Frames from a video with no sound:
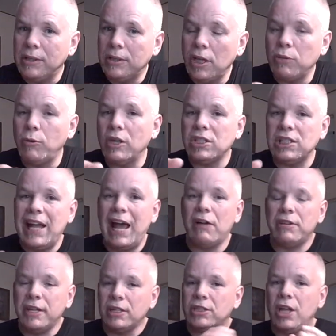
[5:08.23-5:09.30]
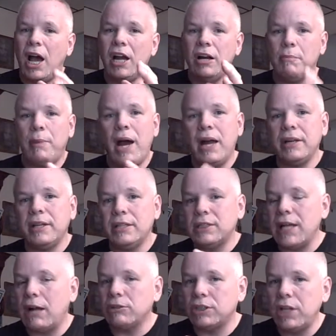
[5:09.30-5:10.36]
In other words, now the entire body is
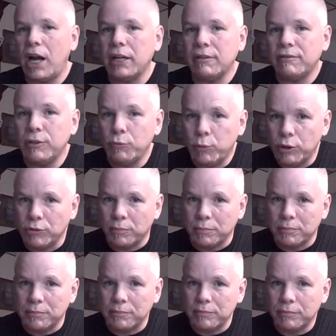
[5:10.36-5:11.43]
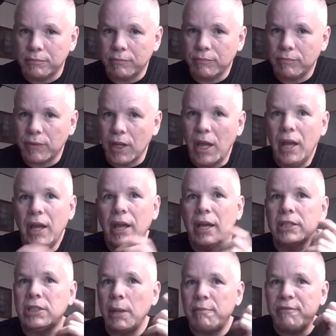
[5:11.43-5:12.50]
outside of the womb,
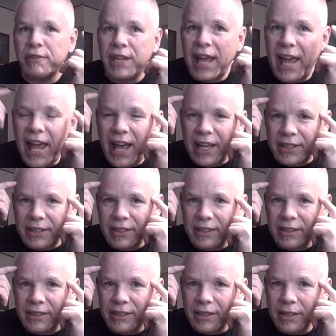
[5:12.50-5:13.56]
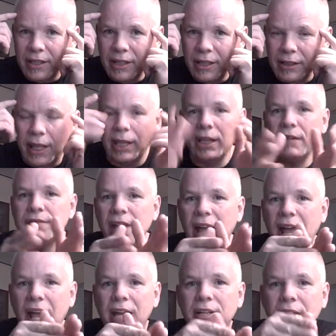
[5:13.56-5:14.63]
except for the head. They leave the
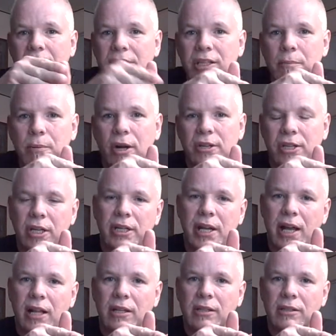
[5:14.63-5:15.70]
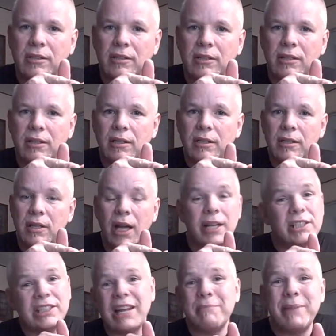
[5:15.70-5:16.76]
head in the birth canal. I
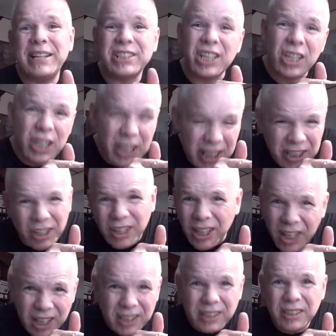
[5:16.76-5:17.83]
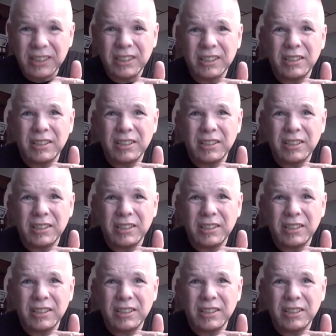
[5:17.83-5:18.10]
guess that makes it legal, huh?